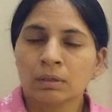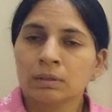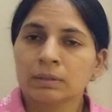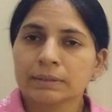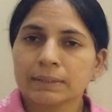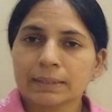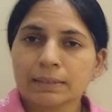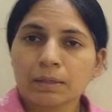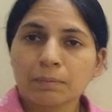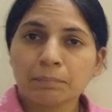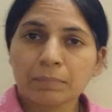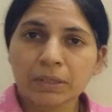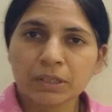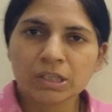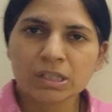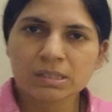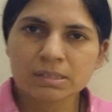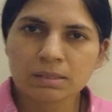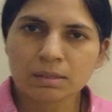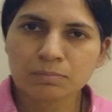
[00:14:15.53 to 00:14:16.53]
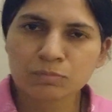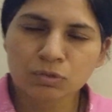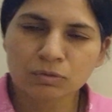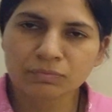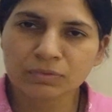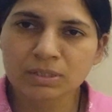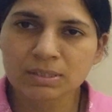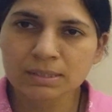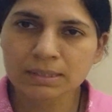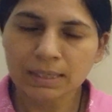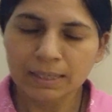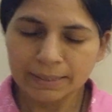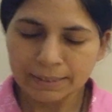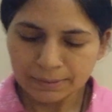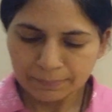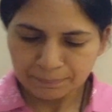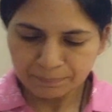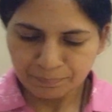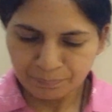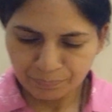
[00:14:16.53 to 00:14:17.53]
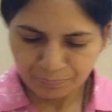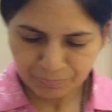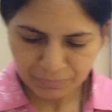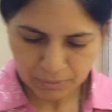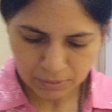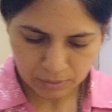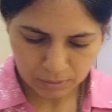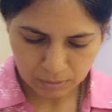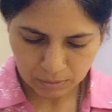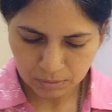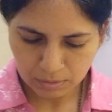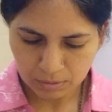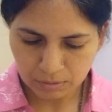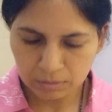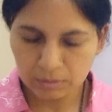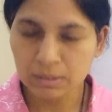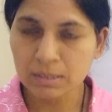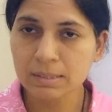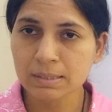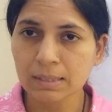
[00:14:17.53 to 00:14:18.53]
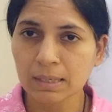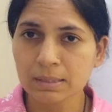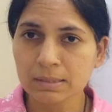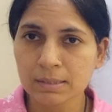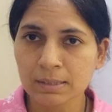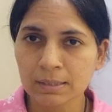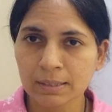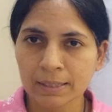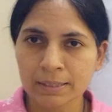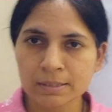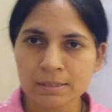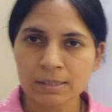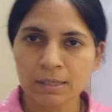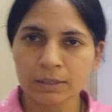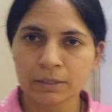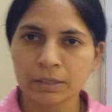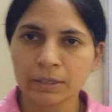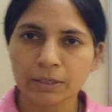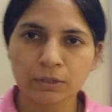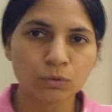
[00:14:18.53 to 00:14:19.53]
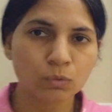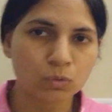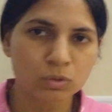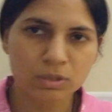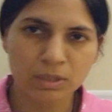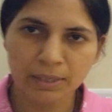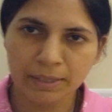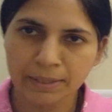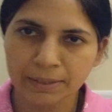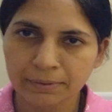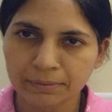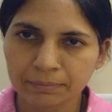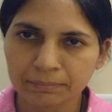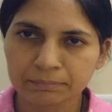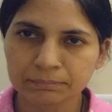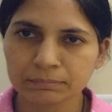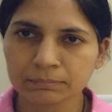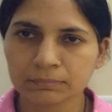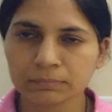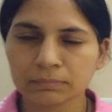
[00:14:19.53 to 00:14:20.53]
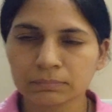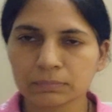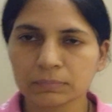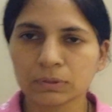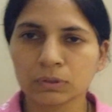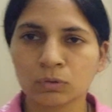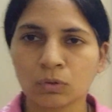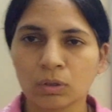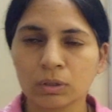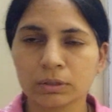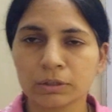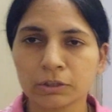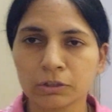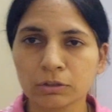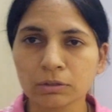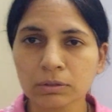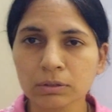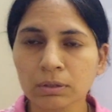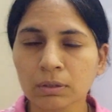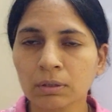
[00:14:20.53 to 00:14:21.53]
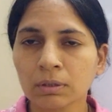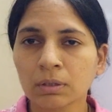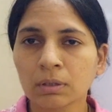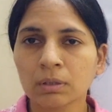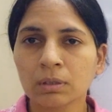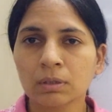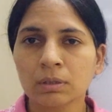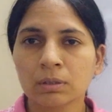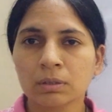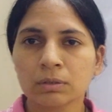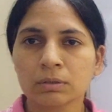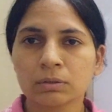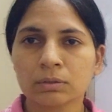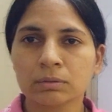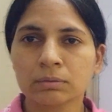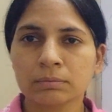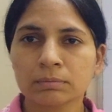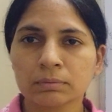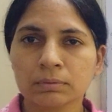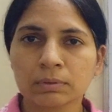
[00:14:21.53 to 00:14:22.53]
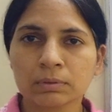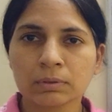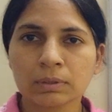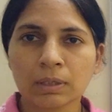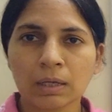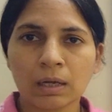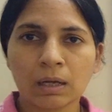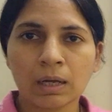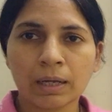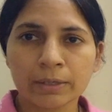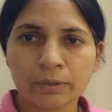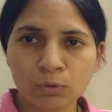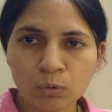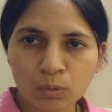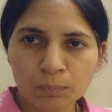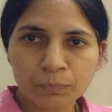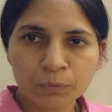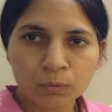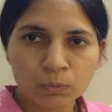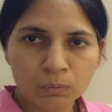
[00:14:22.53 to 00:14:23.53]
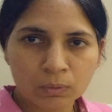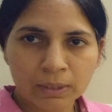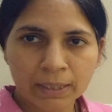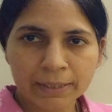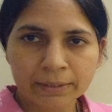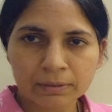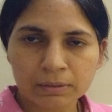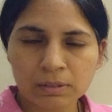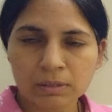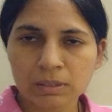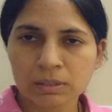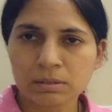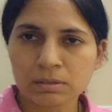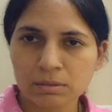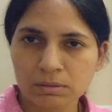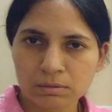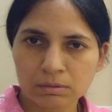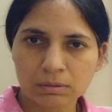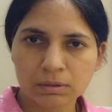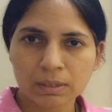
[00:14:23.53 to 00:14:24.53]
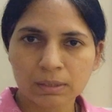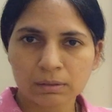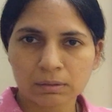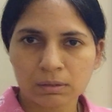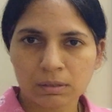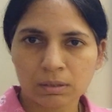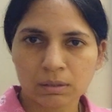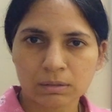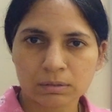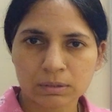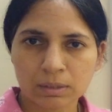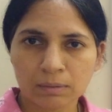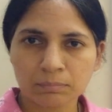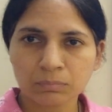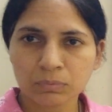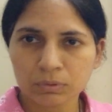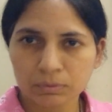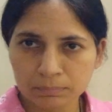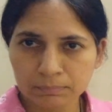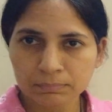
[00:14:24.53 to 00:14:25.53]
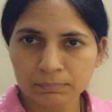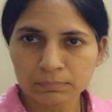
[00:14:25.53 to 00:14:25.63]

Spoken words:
There are many sums of this kind. This starts in 9th standard and goes ahead in all the years. I hope you like these sums.